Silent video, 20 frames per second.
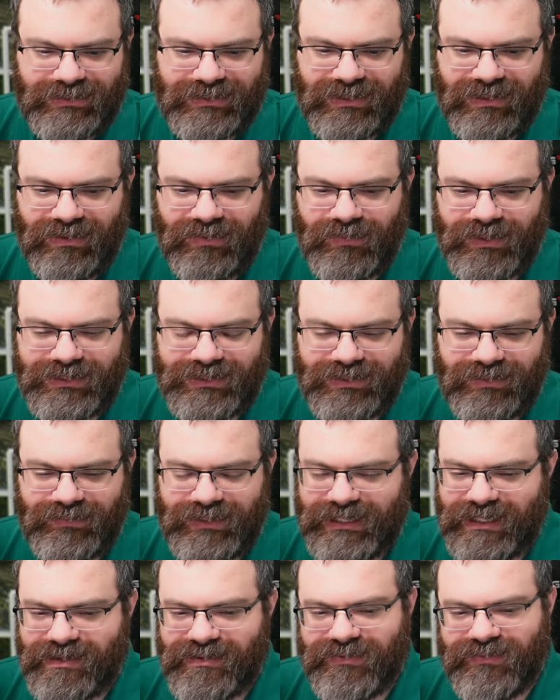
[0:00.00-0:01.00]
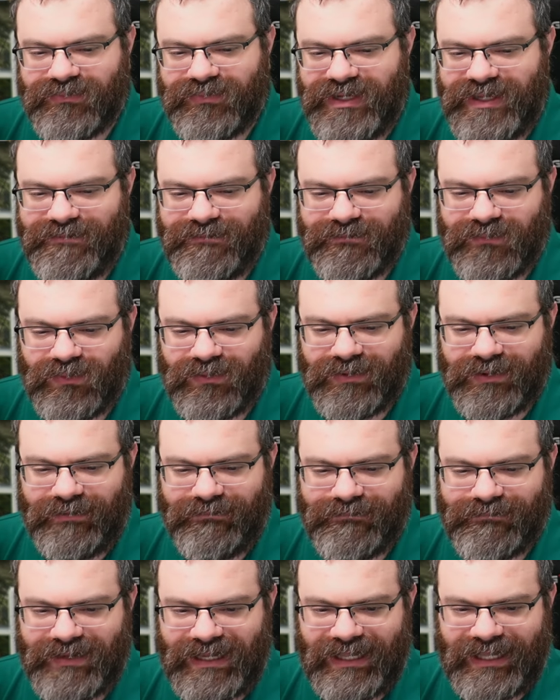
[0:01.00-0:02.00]
So one, two. We need three, four,
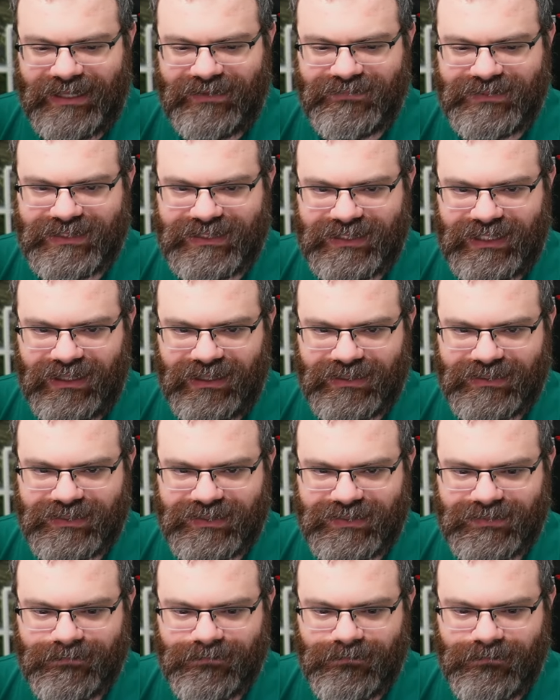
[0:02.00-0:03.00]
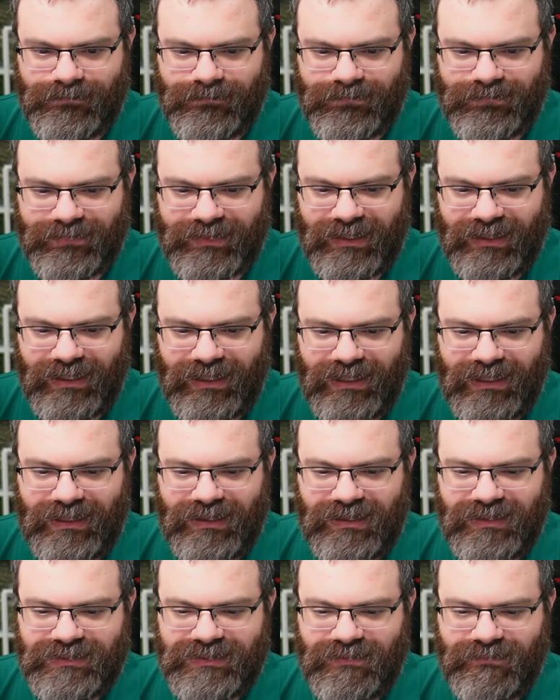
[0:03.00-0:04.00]
five, six.
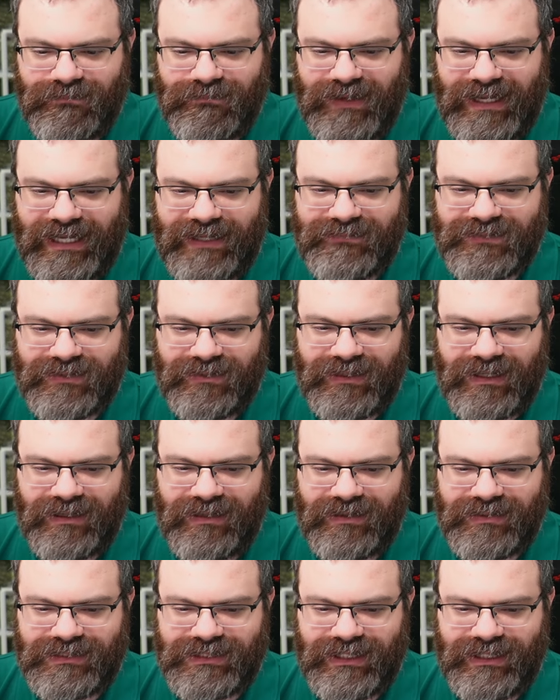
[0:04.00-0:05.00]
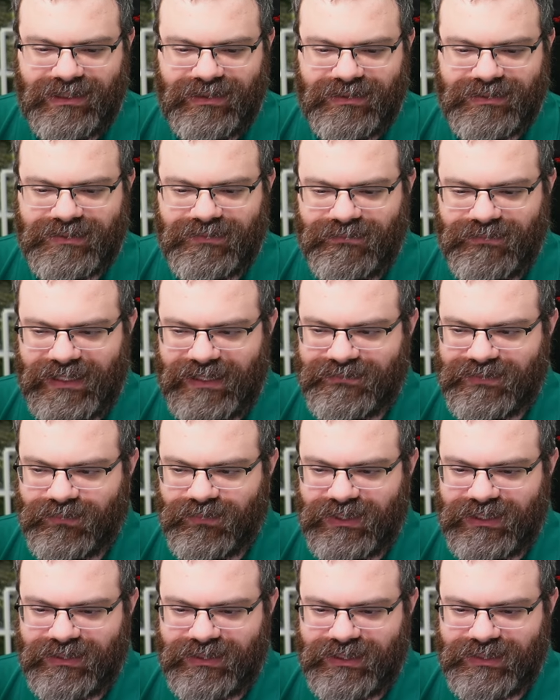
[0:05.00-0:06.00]
So fives aren't, aren't here. So fives in
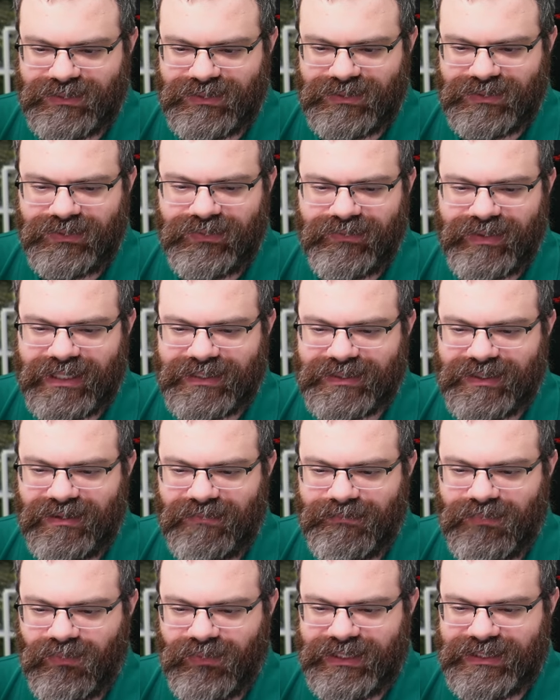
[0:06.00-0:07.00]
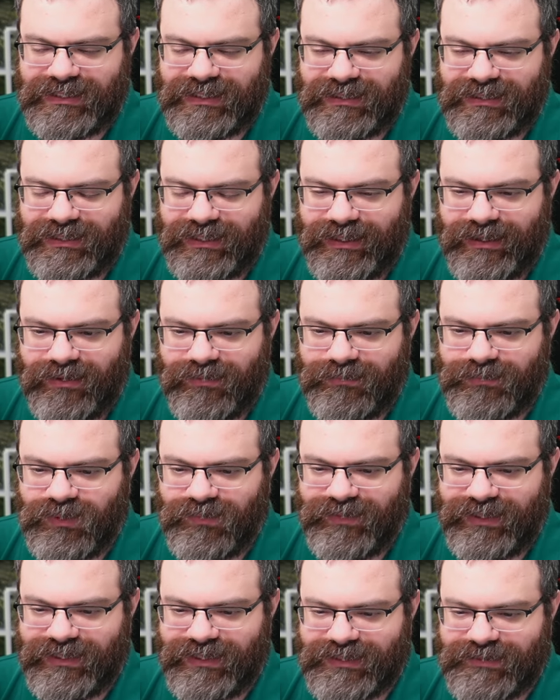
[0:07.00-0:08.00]
one of these two. That's going to point into here,
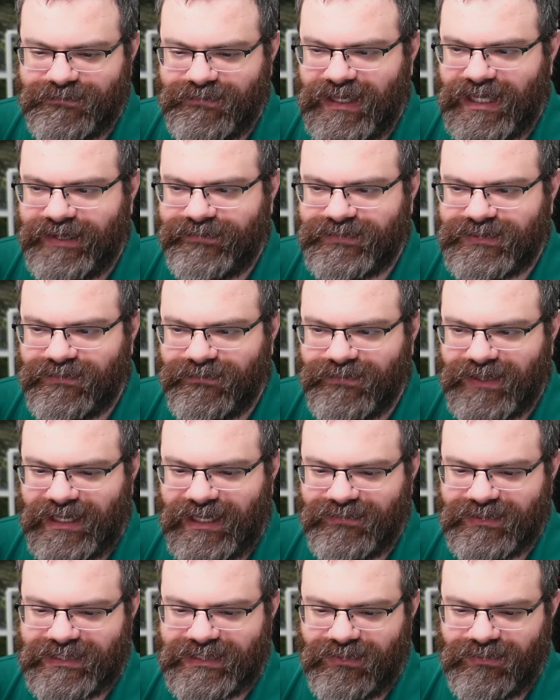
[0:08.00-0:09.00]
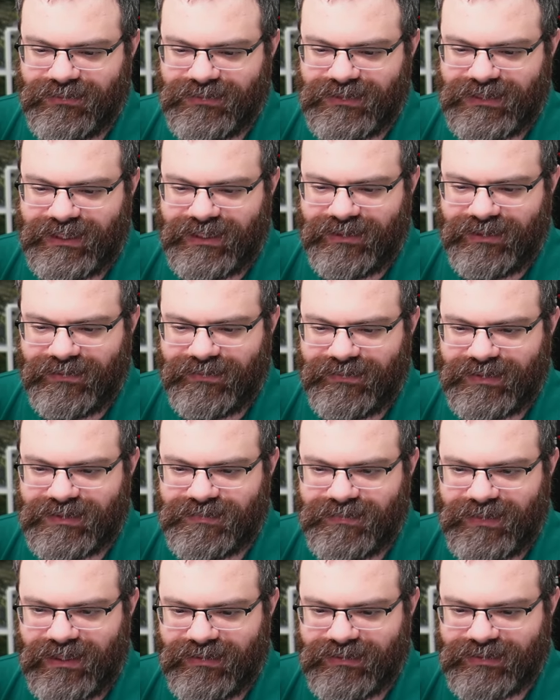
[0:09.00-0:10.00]
removing this five. So five is now only here in this
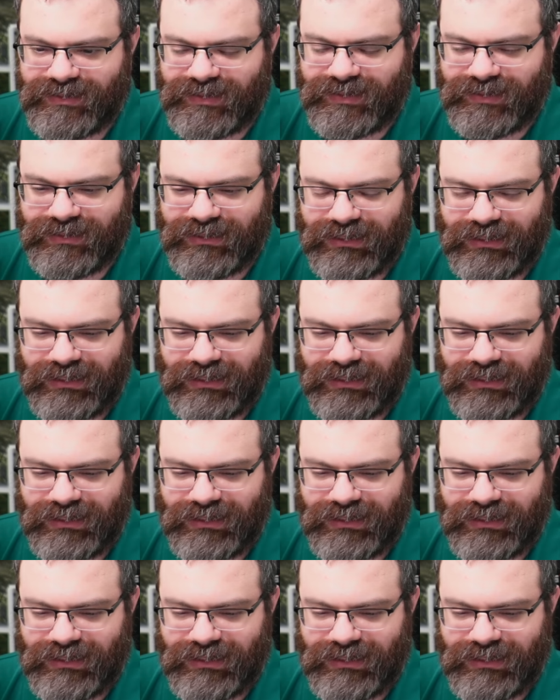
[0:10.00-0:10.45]
box.